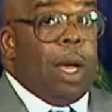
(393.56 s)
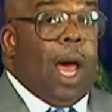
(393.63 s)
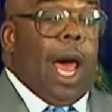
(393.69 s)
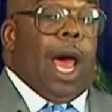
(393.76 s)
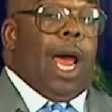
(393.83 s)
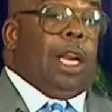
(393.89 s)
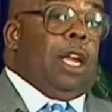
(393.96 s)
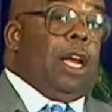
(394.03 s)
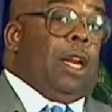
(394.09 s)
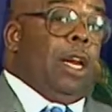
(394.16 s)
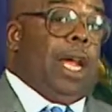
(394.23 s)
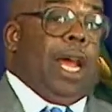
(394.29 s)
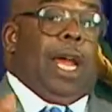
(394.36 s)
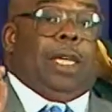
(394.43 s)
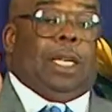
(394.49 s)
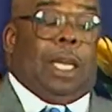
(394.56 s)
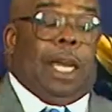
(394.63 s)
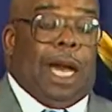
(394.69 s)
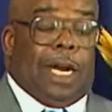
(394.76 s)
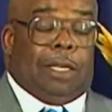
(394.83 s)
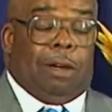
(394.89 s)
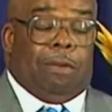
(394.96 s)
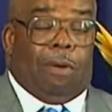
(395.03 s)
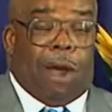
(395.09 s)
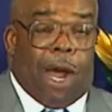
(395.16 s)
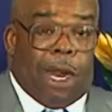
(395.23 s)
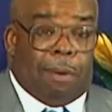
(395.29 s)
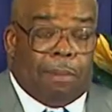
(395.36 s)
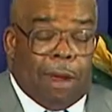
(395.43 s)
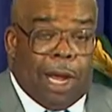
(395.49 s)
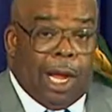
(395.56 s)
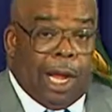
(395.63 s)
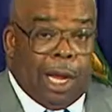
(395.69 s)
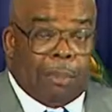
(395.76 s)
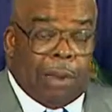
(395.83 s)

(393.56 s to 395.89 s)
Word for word: And you need to get the right man,